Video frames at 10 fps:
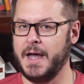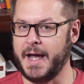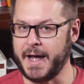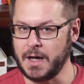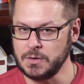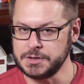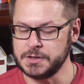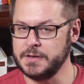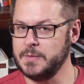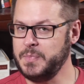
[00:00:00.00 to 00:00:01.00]
how
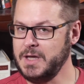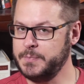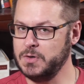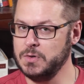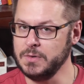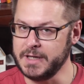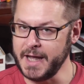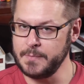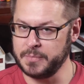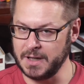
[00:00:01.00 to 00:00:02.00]
should the people who
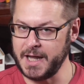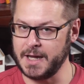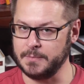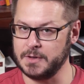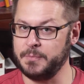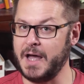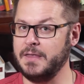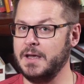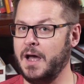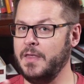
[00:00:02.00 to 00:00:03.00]
get blamed by
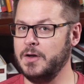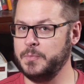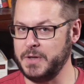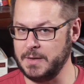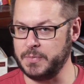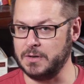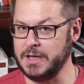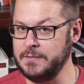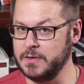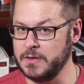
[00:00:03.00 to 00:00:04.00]
the other people,
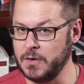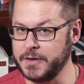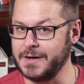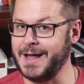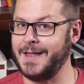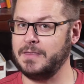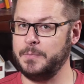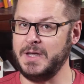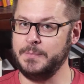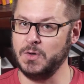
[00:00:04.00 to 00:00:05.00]
even though they're not the
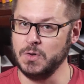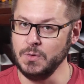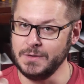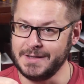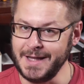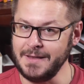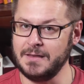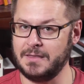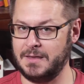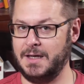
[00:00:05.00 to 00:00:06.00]
people who
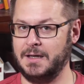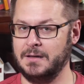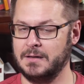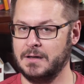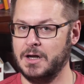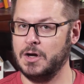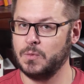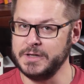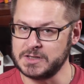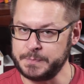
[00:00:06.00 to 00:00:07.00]
did the thing,
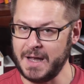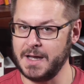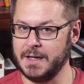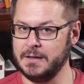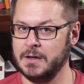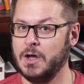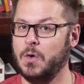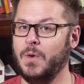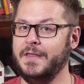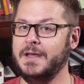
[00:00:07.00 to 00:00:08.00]
respond
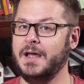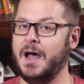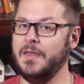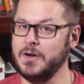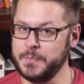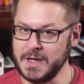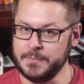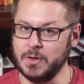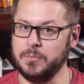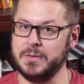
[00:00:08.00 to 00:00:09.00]
when the other
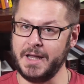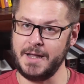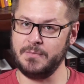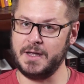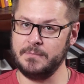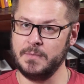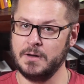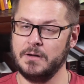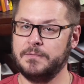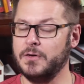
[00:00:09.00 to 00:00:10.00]
people blame them
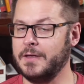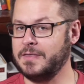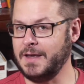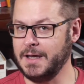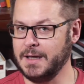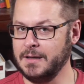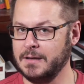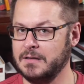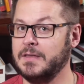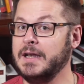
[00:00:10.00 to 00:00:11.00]
for the
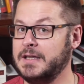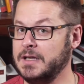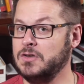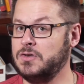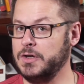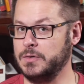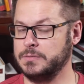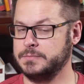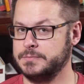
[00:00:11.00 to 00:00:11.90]
thing they didn't do?